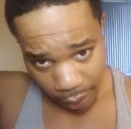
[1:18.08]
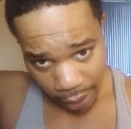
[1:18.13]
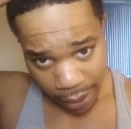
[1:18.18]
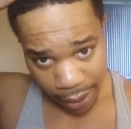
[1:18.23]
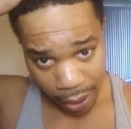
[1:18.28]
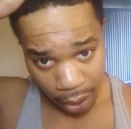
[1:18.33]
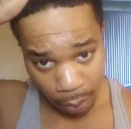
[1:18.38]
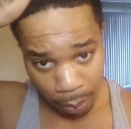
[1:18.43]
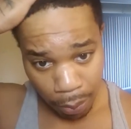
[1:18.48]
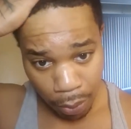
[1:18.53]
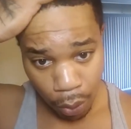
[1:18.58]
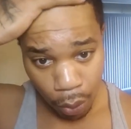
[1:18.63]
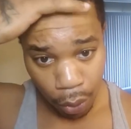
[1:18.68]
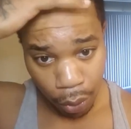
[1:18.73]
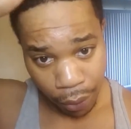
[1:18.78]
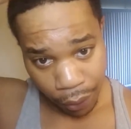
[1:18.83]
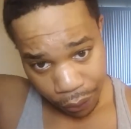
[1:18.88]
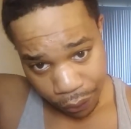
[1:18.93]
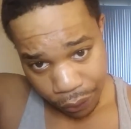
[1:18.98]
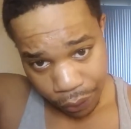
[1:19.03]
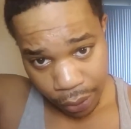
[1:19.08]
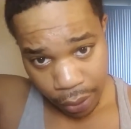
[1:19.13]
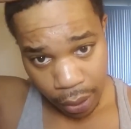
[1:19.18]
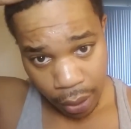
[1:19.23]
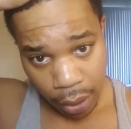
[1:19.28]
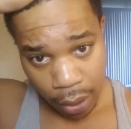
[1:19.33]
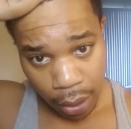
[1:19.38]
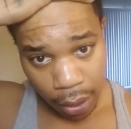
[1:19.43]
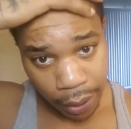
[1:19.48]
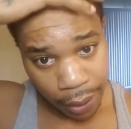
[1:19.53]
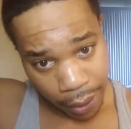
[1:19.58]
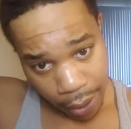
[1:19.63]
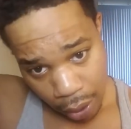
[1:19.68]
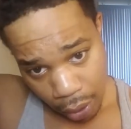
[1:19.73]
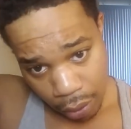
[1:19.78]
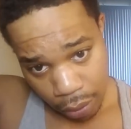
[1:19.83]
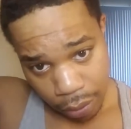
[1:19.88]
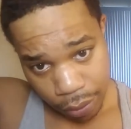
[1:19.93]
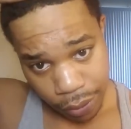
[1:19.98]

hair pores. You know,